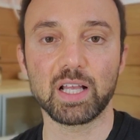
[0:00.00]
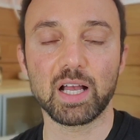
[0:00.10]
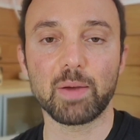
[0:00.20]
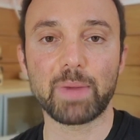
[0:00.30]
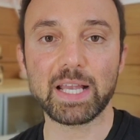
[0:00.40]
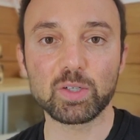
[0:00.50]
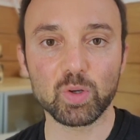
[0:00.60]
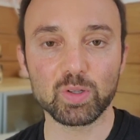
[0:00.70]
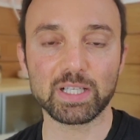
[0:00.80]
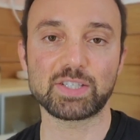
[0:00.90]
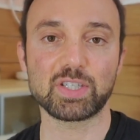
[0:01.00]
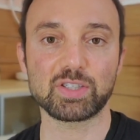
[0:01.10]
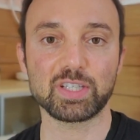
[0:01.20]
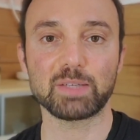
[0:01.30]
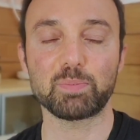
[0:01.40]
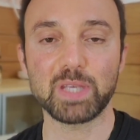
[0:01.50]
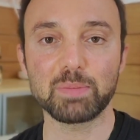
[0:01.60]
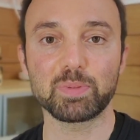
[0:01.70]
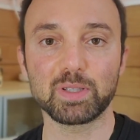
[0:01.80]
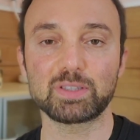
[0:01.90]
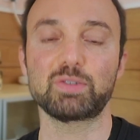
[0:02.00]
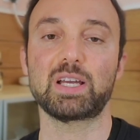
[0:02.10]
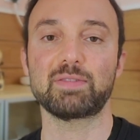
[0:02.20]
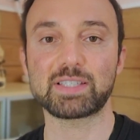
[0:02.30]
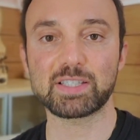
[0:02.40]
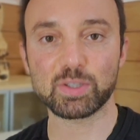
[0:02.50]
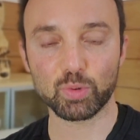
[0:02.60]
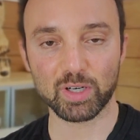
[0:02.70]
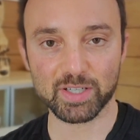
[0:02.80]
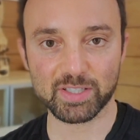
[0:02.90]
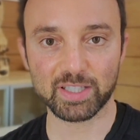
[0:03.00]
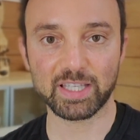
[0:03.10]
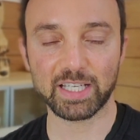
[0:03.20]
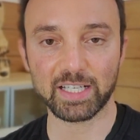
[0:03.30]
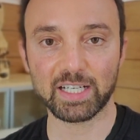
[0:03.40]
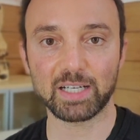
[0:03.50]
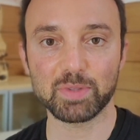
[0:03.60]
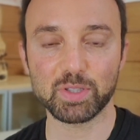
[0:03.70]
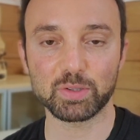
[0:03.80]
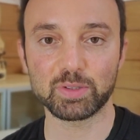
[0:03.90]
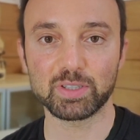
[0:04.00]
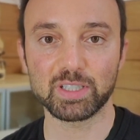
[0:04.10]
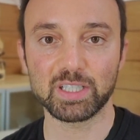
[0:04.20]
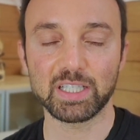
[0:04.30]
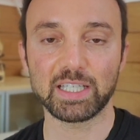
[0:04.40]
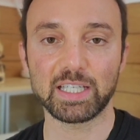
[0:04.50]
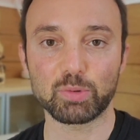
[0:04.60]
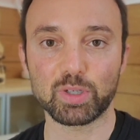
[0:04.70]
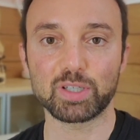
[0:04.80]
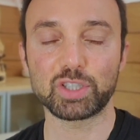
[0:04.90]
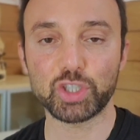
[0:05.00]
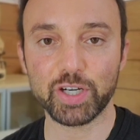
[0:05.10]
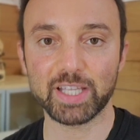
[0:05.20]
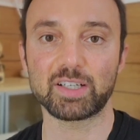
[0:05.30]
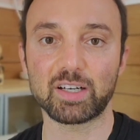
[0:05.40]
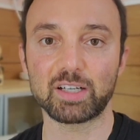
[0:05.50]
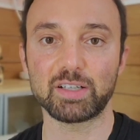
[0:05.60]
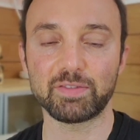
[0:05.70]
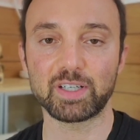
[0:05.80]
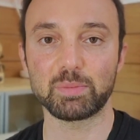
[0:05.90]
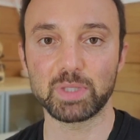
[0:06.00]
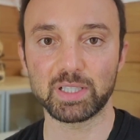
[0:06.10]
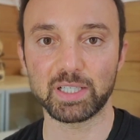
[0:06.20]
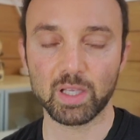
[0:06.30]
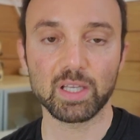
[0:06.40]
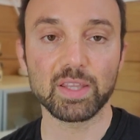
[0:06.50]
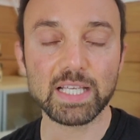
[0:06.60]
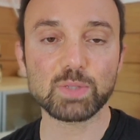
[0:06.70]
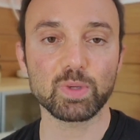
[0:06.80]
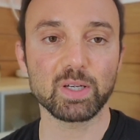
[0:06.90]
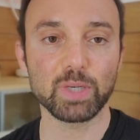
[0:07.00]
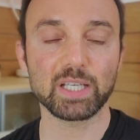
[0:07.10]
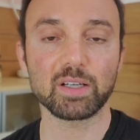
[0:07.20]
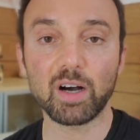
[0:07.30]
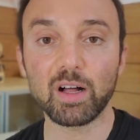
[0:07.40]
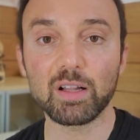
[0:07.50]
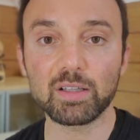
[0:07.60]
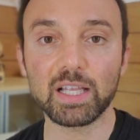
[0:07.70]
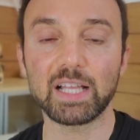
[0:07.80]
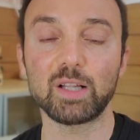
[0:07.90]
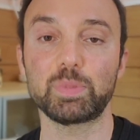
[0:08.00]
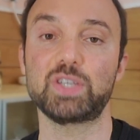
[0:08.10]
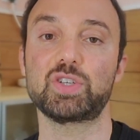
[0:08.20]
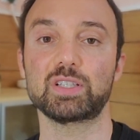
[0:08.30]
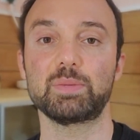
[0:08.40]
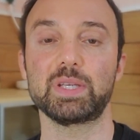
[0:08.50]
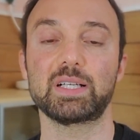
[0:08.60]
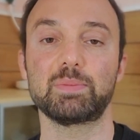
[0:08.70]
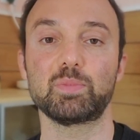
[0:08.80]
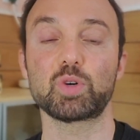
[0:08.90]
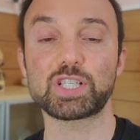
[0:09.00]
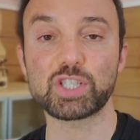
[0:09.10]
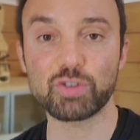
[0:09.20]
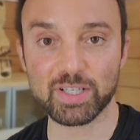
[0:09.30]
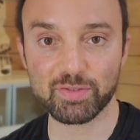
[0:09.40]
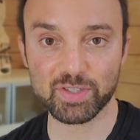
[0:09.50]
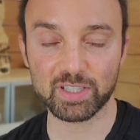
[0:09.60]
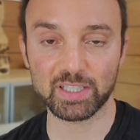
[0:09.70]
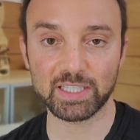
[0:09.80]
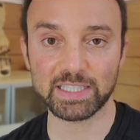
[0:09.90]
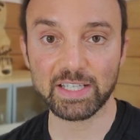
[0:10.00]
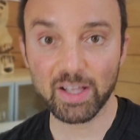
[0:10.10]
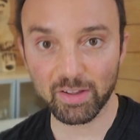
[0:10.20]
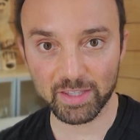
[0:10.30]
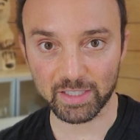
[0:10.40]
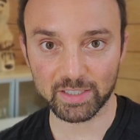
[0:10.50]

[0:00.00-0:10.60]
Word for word: my goal is just to get people to have a source that they can come to in order to train their heart rate variability. This way we can all help each other become more stress resilient and healthy.